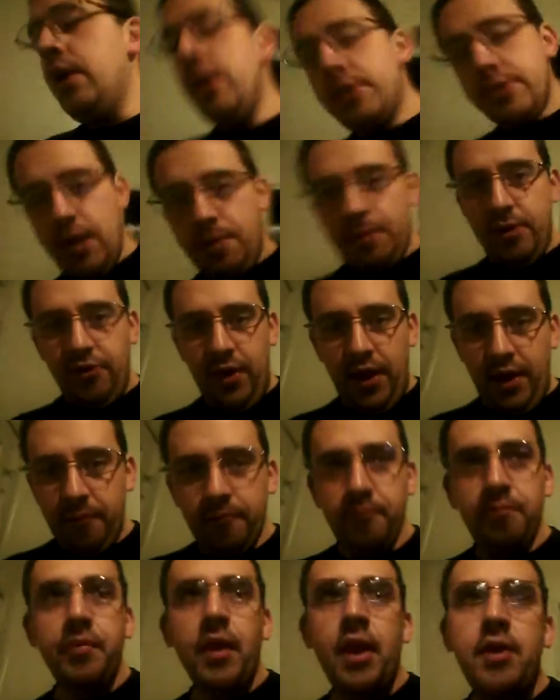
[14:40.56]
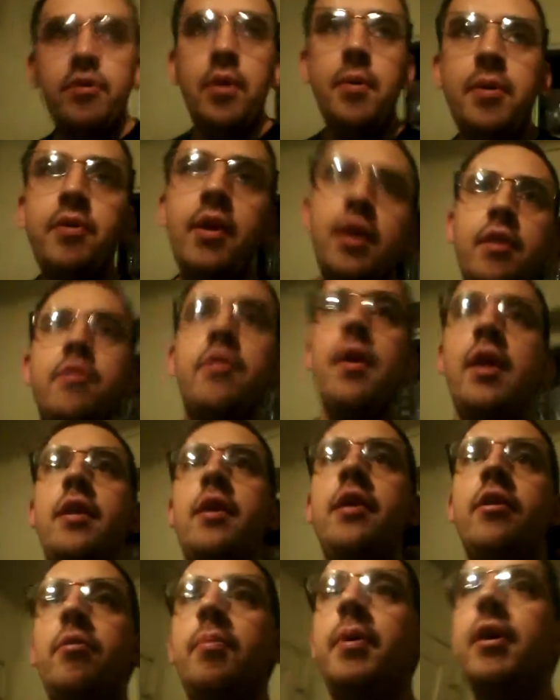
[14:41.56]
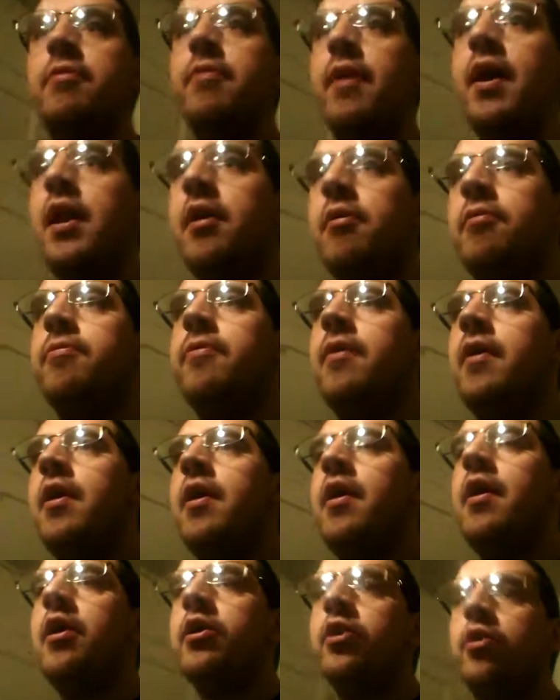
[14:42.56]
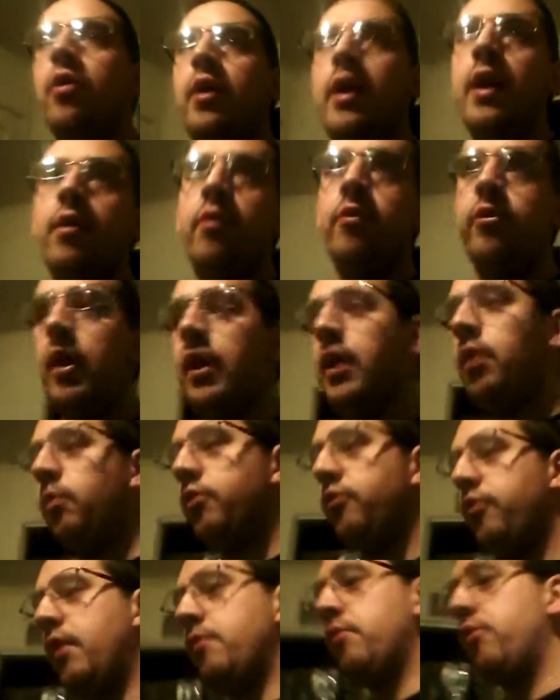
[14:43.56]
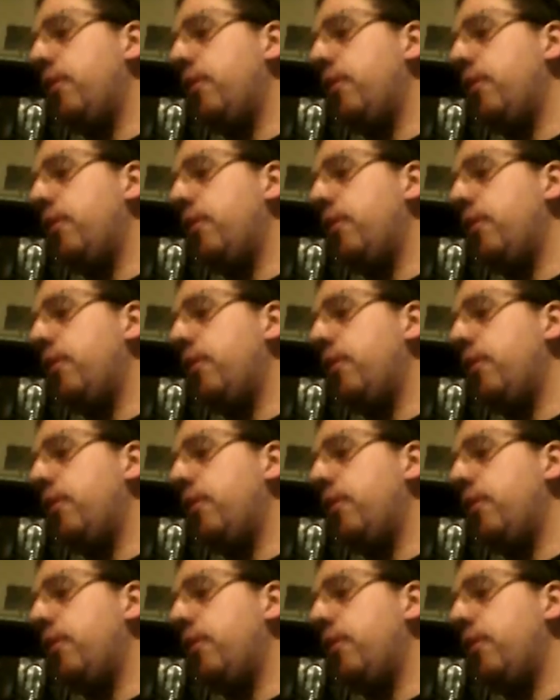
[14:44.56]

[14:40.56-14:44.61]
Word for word: Sami Zayn. Sami Zayn said he's a big fan of Kurt Angle's, and he wants to have the